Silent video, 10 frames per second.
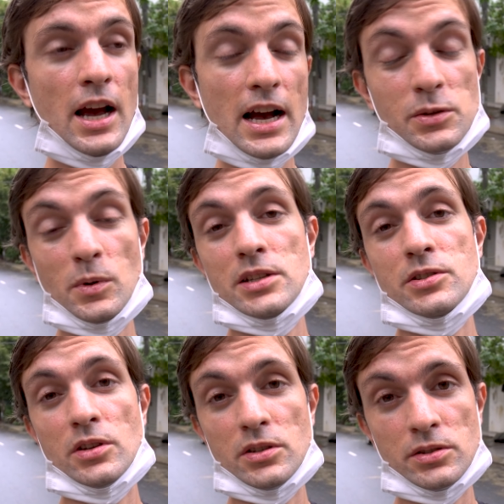as well as
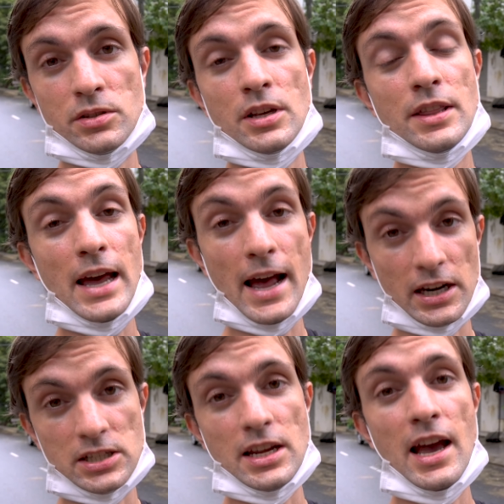those that
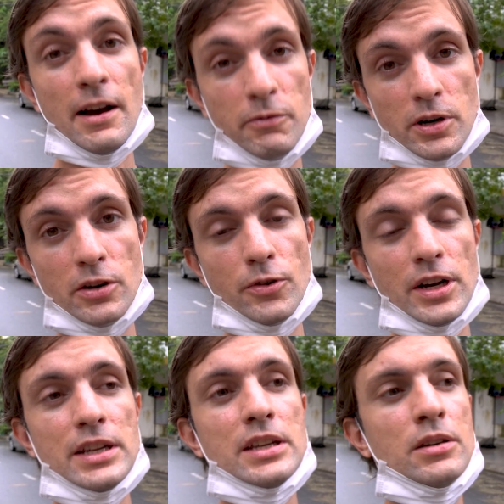actually have one
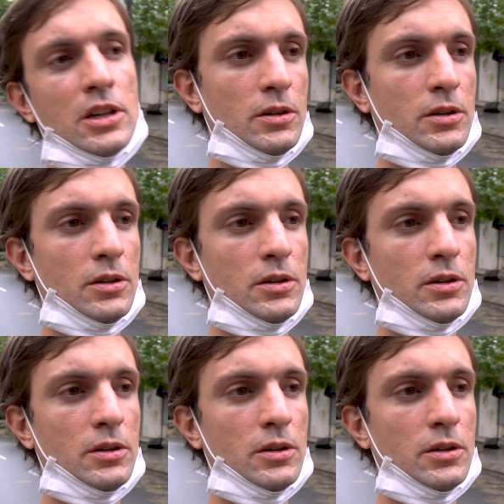already,